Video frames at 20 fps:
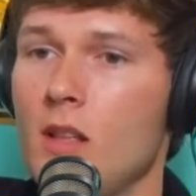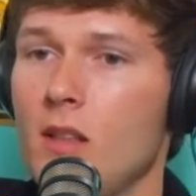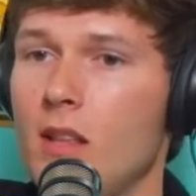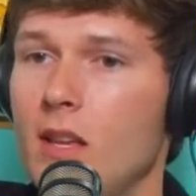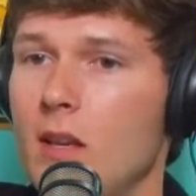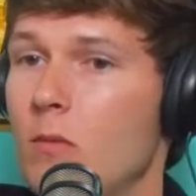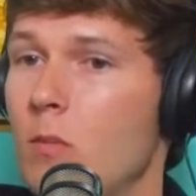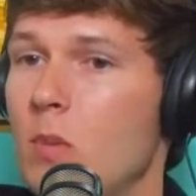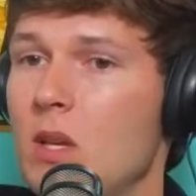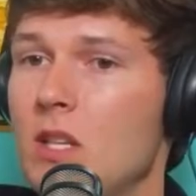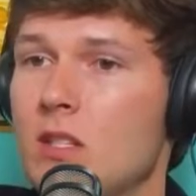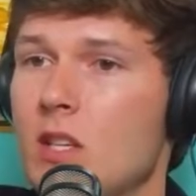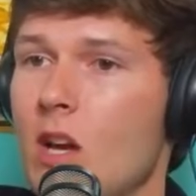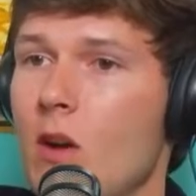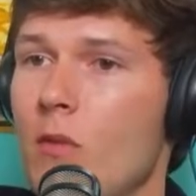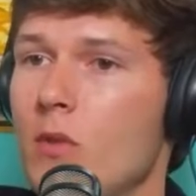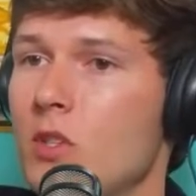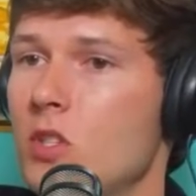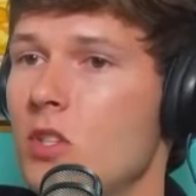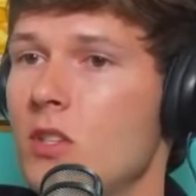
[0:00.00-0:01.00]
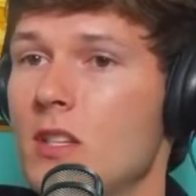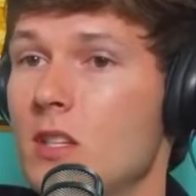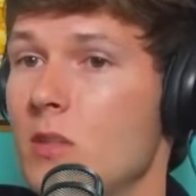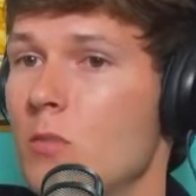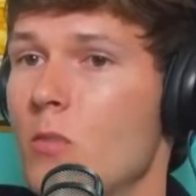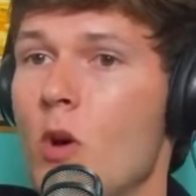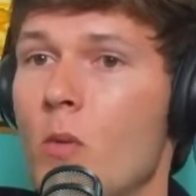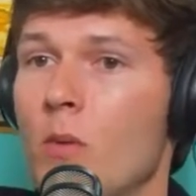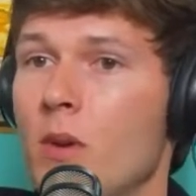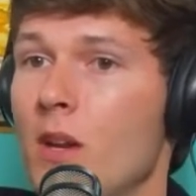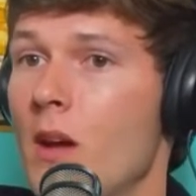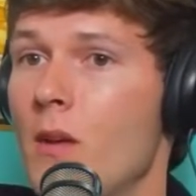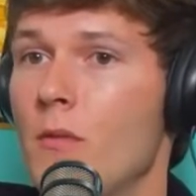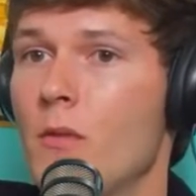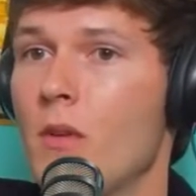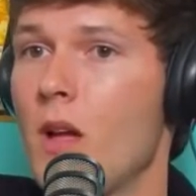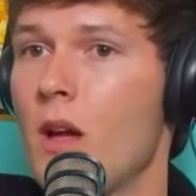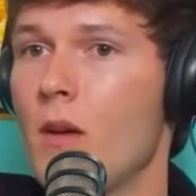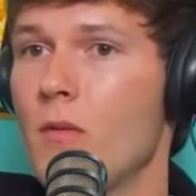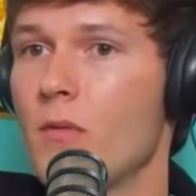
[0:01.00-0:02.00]
like be selfish in this moment
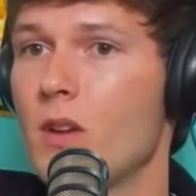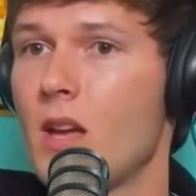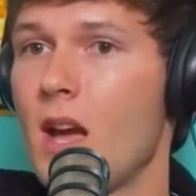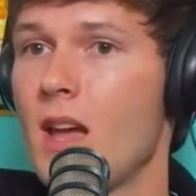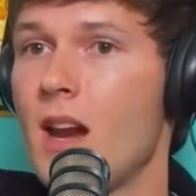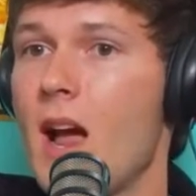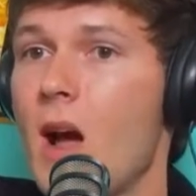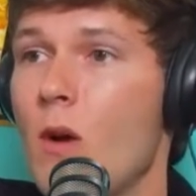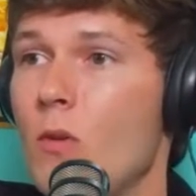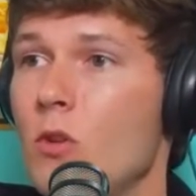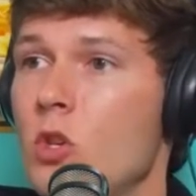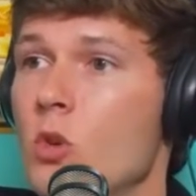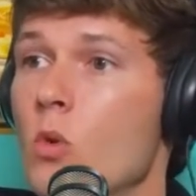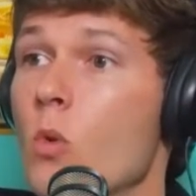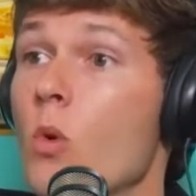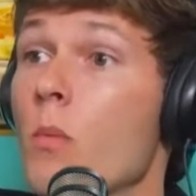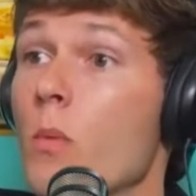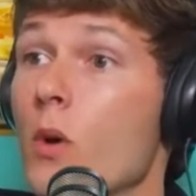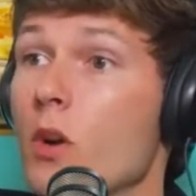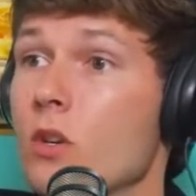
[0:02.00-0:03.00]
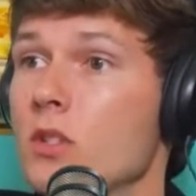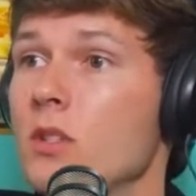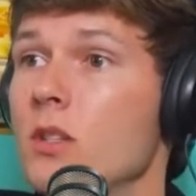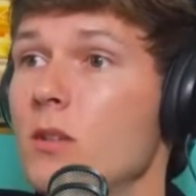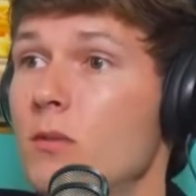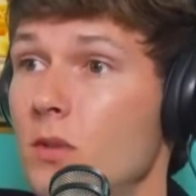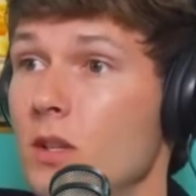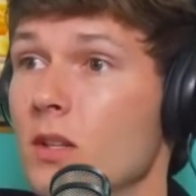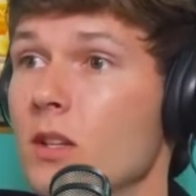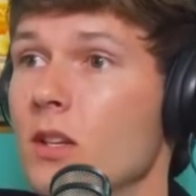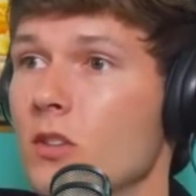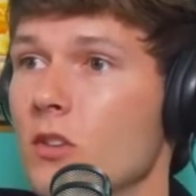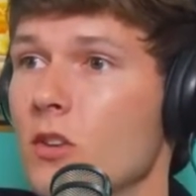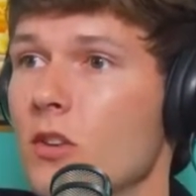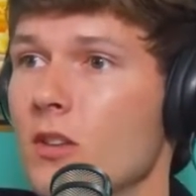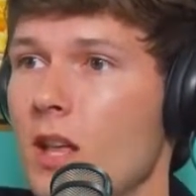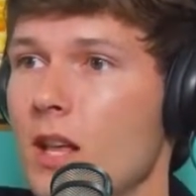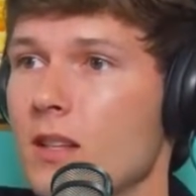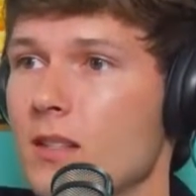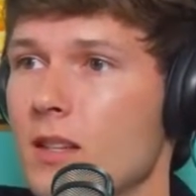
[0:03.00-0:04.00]
of kind of how you were personally feeling
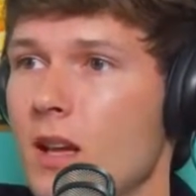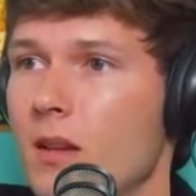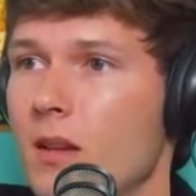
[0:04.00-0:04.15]
during that